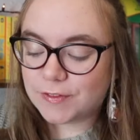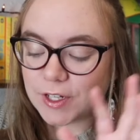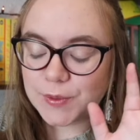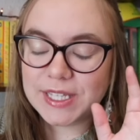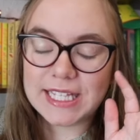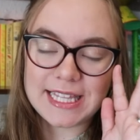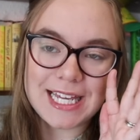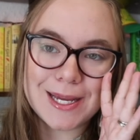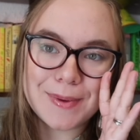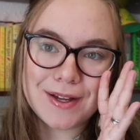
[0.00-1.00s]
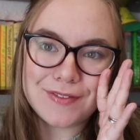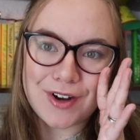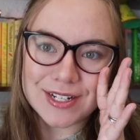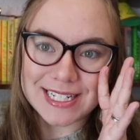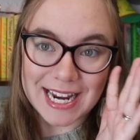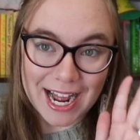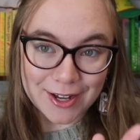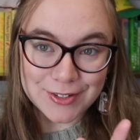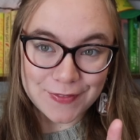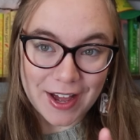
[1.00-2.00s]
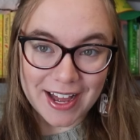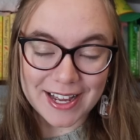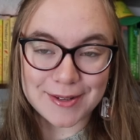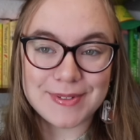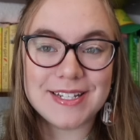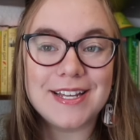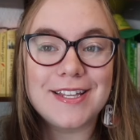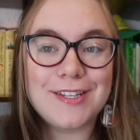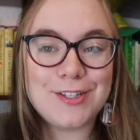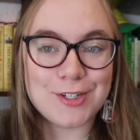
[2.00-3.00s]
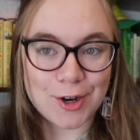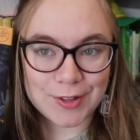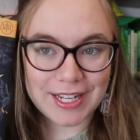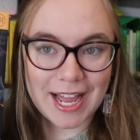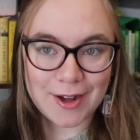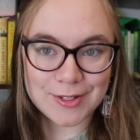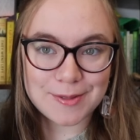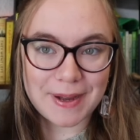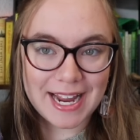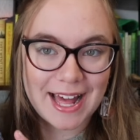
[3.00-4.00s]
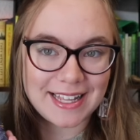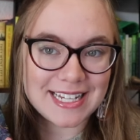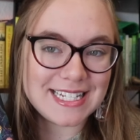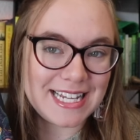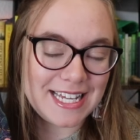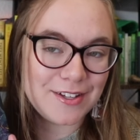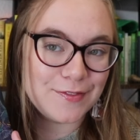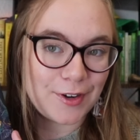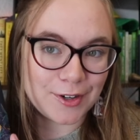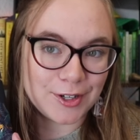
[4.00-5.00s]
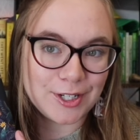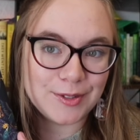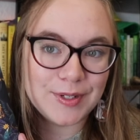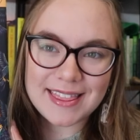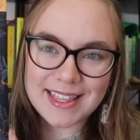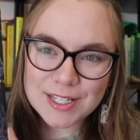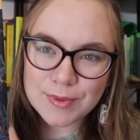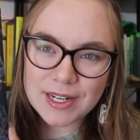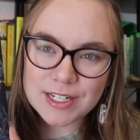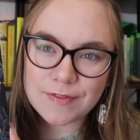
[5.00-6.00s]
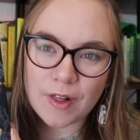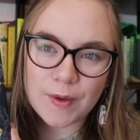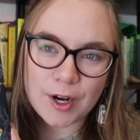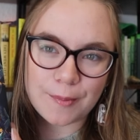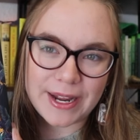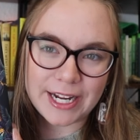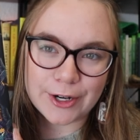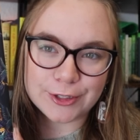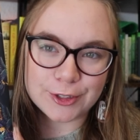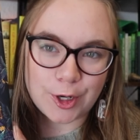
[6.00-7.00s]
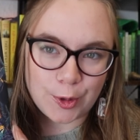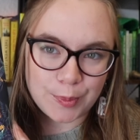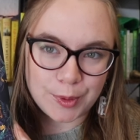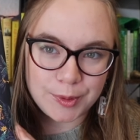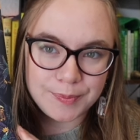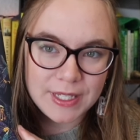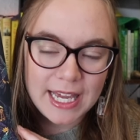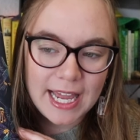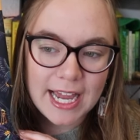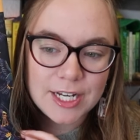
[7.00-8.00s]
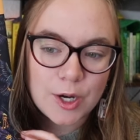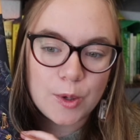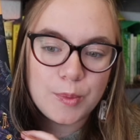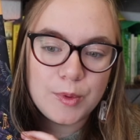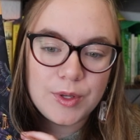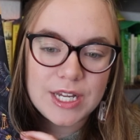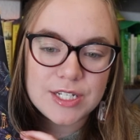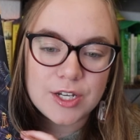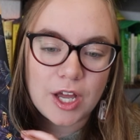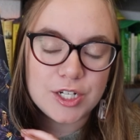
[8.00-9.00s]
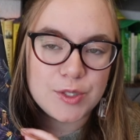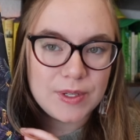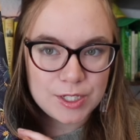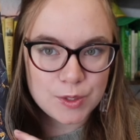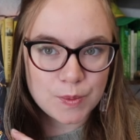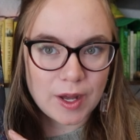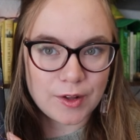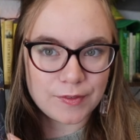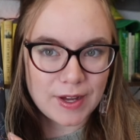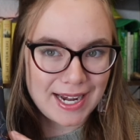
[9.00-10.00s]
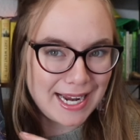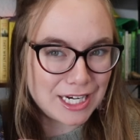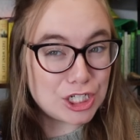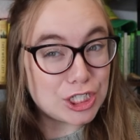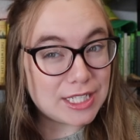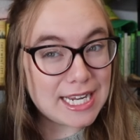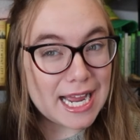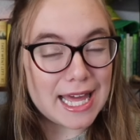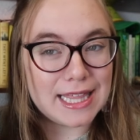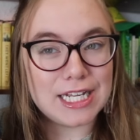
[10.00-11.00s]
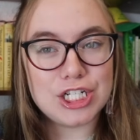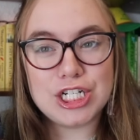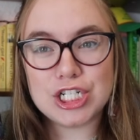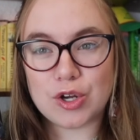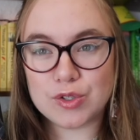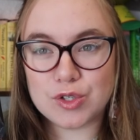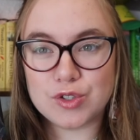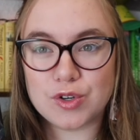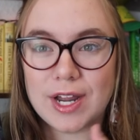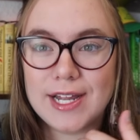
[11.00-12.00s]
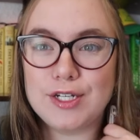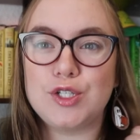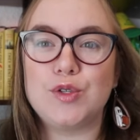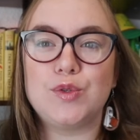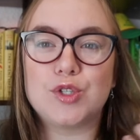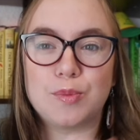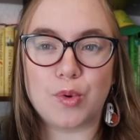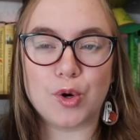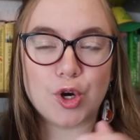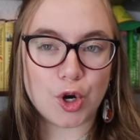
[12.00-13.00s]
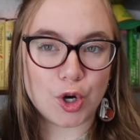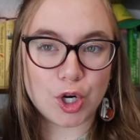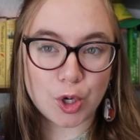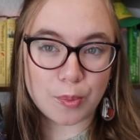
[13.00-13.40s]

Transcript: Following the theme of haunted house vibes, Starling House by Alex E. Farrow. This one is following our main character Opal, and Opal is not doing too well financially. I think she's also trying to support her and her